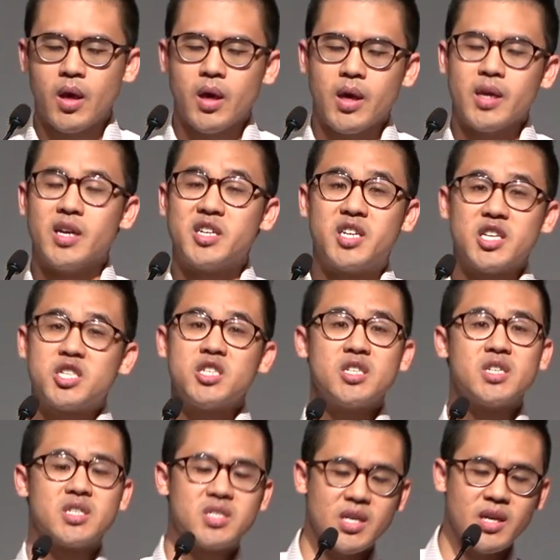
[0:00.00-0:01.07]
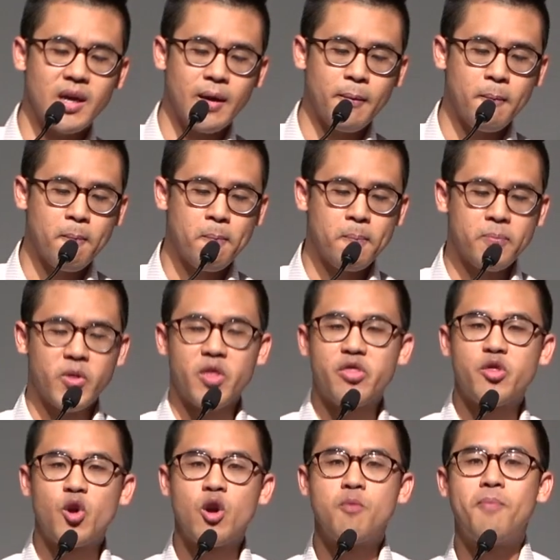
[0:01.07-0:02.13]
In addition to singing, the
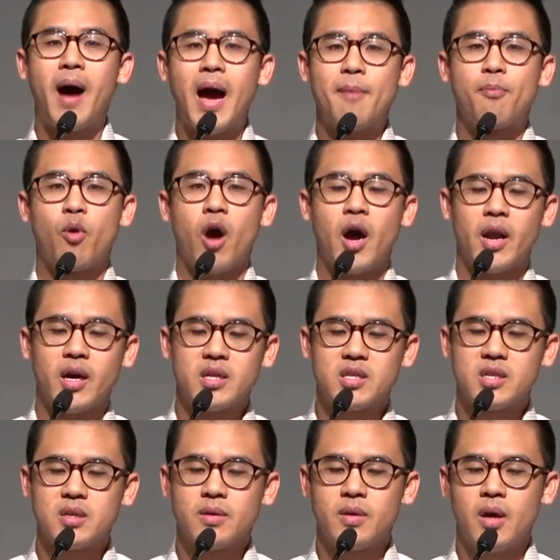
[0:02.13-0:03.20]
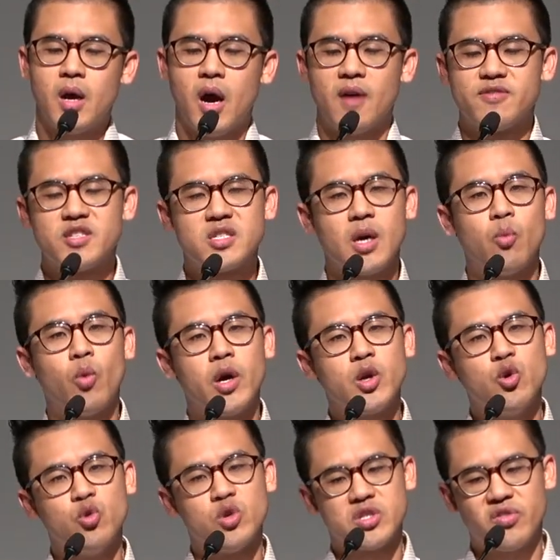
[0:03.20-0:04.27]
third byproduct of someone
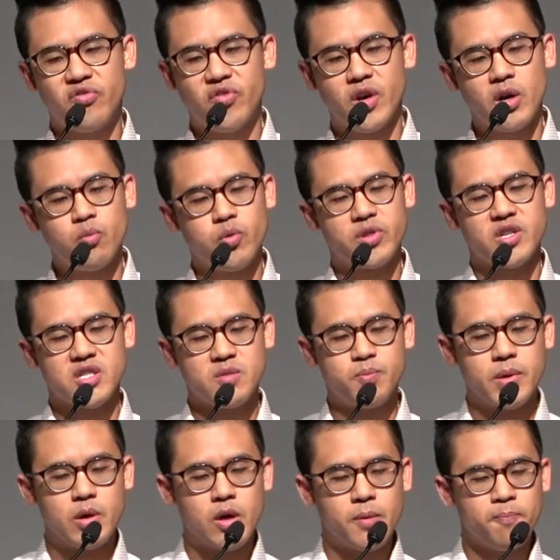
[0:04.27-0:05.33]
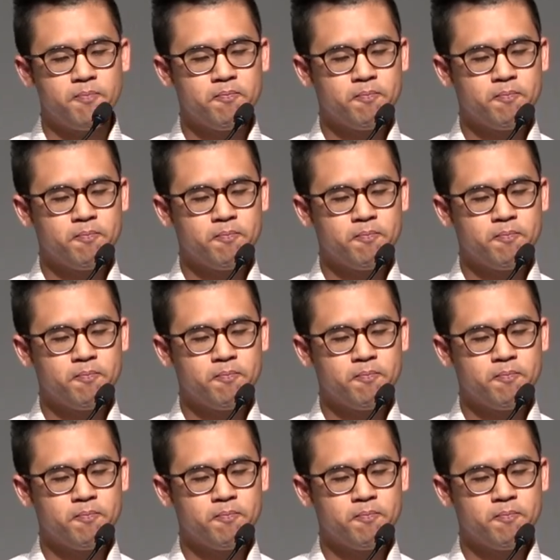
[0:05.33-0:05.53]
who is filled with the Spirit,